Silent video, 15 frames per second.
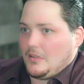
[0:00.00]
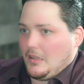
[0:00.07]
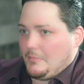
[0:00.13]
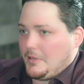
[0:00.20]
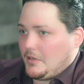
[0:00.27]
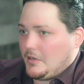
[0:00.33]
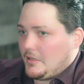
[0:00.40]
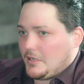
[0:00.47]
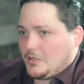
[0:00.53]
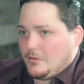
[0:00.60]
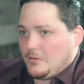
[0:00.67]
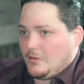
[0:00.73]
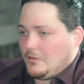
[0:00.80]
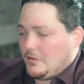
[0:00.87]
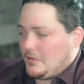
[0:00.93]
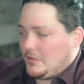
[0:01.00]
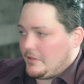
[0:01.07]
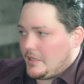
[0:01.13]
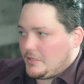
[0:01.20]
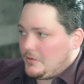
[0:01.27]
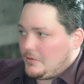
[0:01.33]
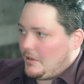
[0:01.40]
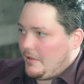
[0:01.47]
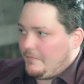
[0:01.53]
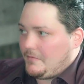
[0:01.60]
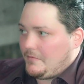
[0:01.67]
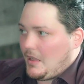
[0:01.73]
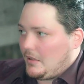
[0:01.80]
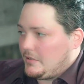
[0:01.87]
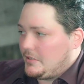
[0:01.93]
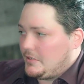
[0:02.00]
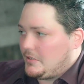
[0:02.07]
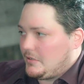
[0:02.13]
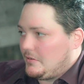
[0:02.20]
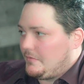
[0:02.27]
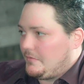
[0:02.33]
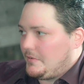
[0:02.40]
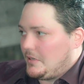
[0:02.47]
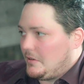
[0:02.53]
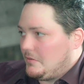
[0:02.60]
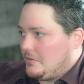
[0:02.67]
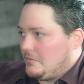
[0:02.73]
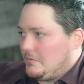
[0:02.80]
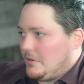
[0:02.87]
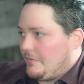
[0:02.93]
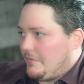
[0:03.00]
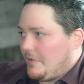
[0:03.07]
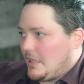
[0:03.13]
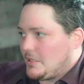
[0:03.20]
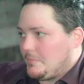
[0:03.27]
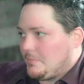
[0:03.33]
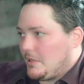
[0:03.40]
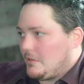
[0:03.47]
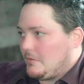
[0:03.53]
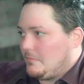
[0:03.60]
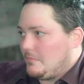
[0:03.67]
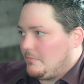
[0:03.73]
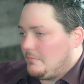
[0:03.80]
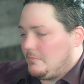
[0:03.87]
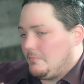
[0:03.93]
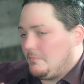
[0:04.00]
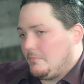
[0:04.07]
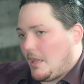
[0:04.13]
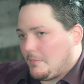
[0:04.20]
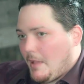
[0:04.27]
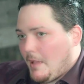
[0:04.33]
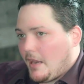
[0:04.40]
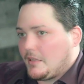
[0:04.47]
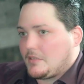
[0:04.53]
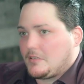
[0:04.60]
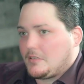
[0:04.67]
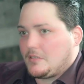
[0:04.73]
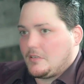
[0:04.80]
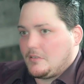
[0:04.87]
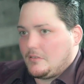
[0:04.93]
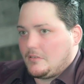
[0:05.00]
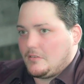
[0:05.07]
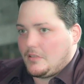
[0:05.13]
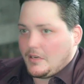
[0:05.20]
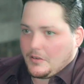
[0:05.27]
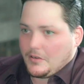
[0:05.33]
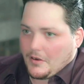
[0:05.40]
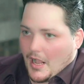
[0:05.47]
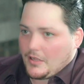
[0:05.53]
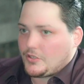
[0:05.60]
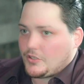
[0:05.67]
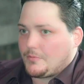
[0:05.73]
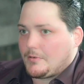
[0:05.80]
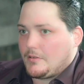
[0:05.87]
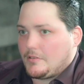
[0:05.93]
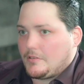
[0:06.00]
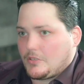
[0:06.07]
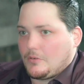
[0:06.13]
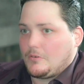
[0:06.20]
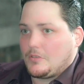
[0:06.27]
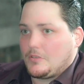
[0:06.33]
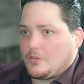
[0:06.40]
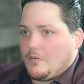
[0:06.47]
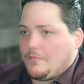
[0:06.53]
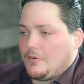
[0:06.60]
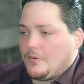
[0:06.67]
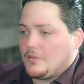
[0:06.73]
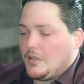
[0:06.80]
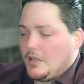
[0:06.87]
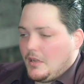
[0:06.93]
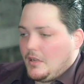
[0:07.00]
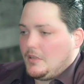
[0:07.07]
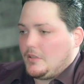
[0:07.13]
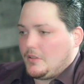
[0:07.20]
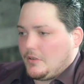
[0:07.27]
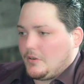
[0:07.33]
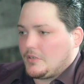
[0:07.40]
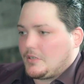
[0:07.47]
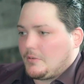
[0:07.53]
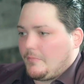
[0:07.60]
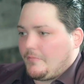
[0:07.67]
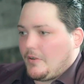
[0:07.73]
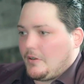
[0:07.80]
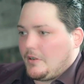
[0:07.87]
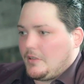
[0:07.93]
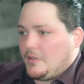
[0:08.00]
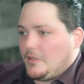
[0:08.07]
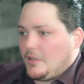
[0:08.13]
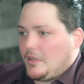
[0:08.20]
I mean, unless you have knowledge of, advanced mathematics and linear algebra and so on and so forth, there are some very